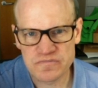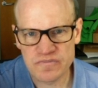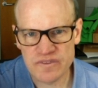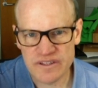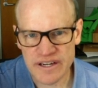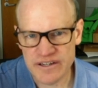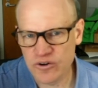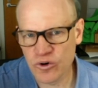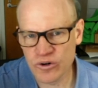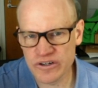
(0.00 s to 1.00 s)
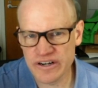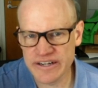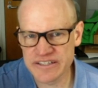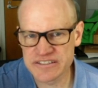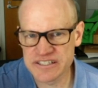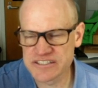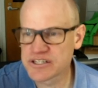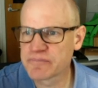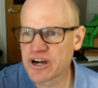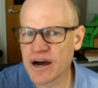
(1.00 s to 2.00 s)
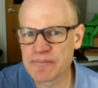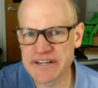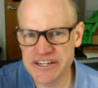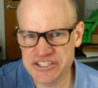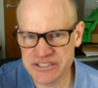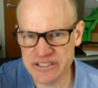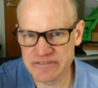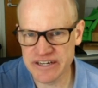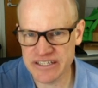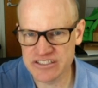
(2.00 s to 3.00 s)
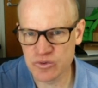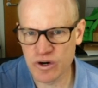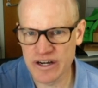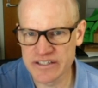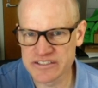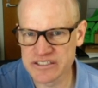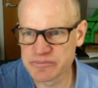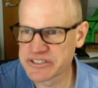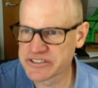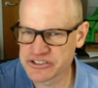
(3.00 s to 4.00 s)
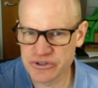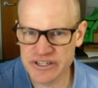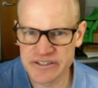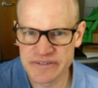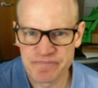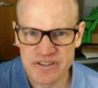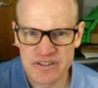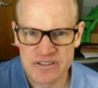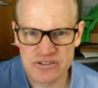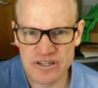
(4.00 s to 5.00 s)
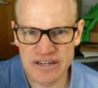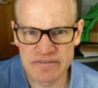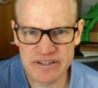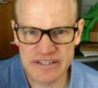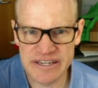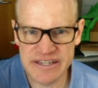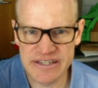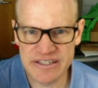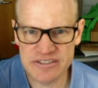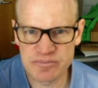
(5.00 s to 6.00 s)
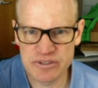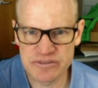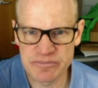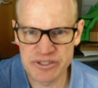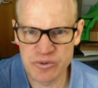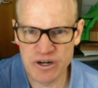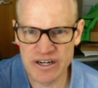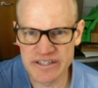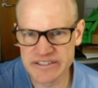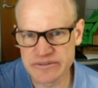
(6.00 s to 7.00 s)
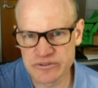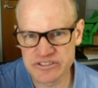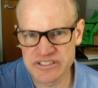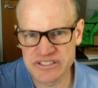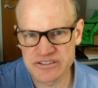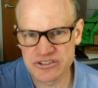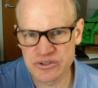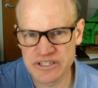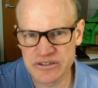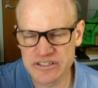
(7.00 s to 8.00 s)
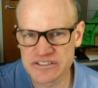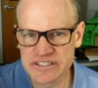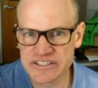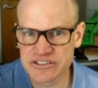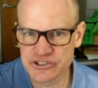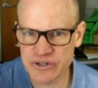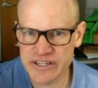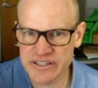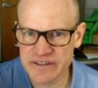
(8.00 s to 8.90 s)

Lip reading: Okay, or I'm going to say some combination of x and y is going to be constrained. So I'll have like ax plus by equals c. So here is a constraint.